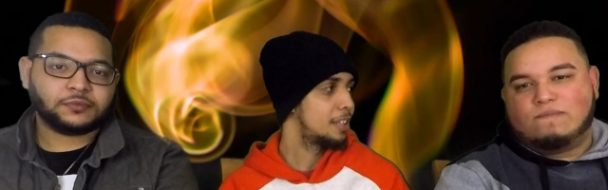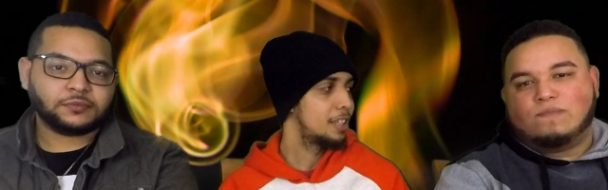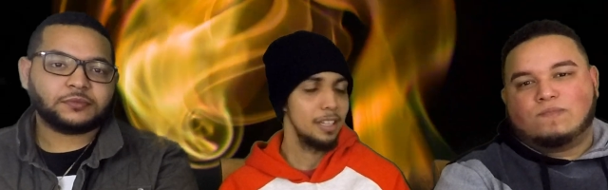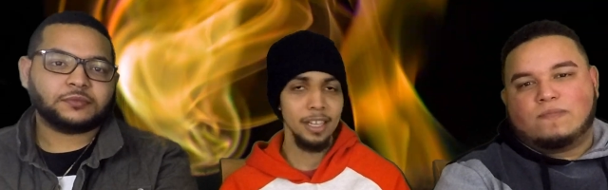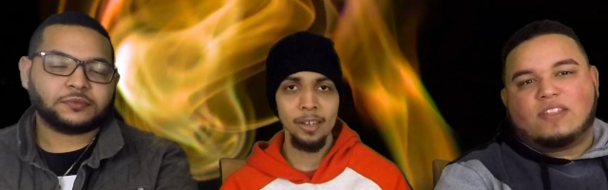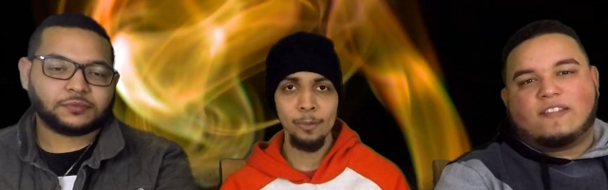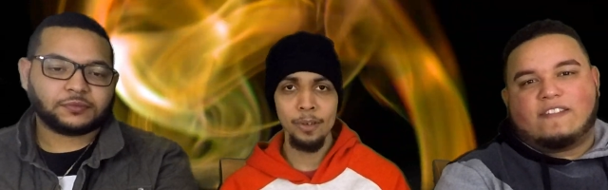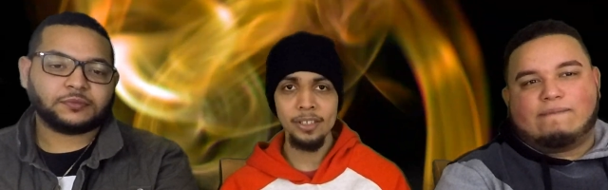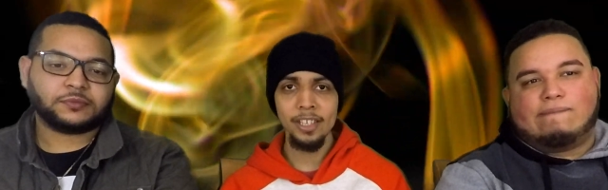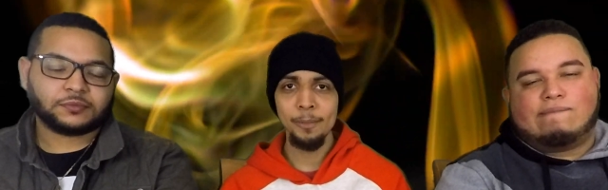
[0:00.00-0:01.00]
Speaker 1: Like the award
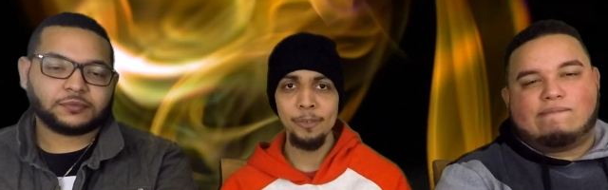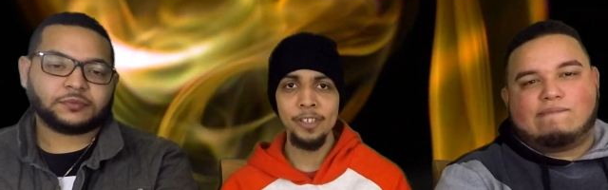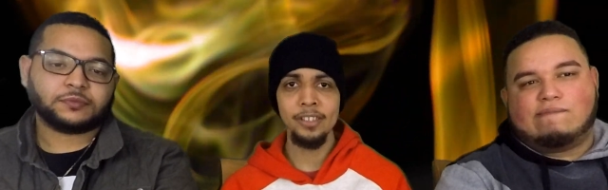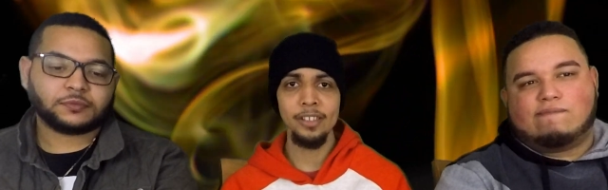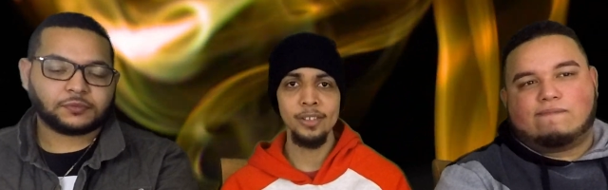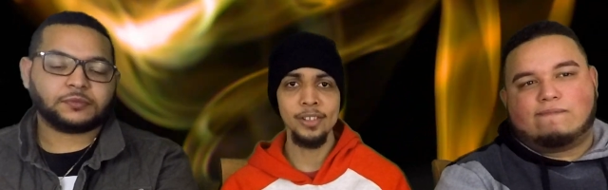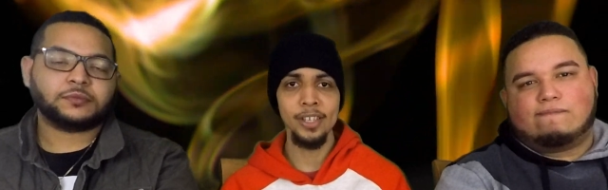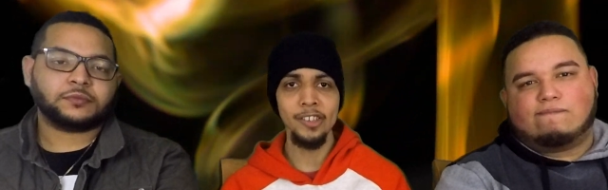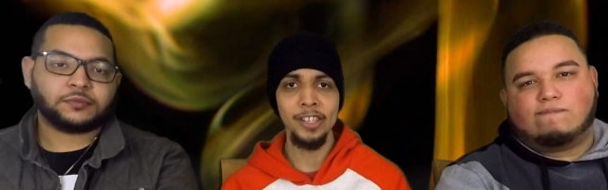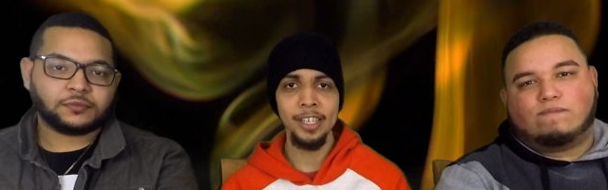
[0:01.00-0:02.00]
ceremonies are so
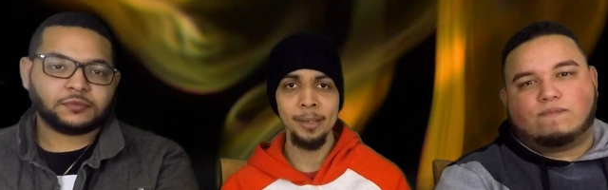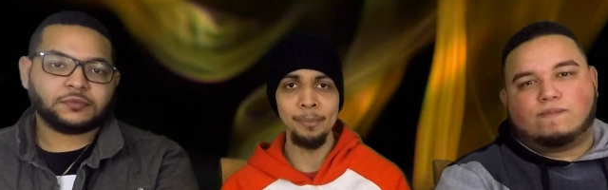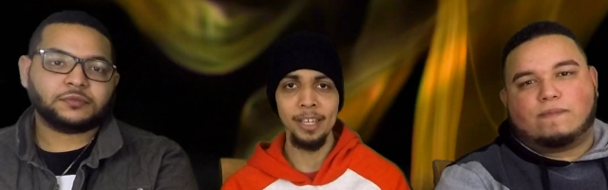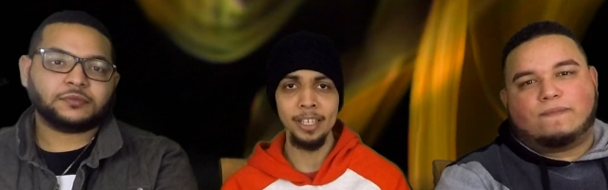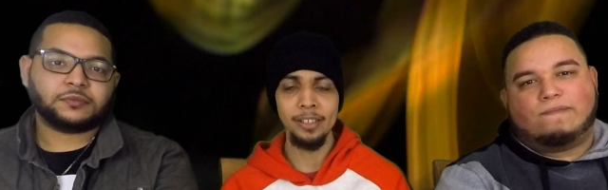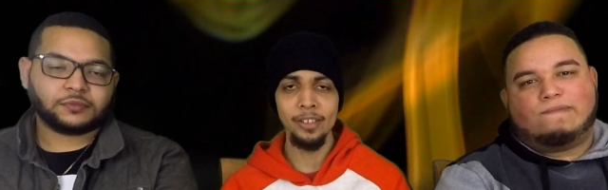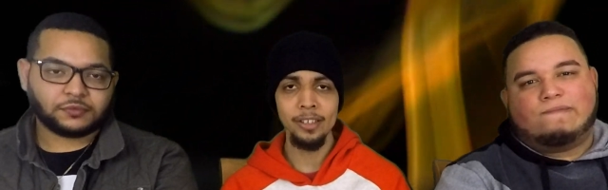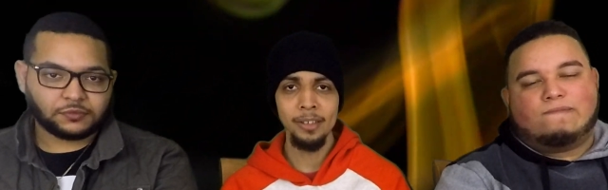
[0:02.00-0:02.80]
dumb. Like you're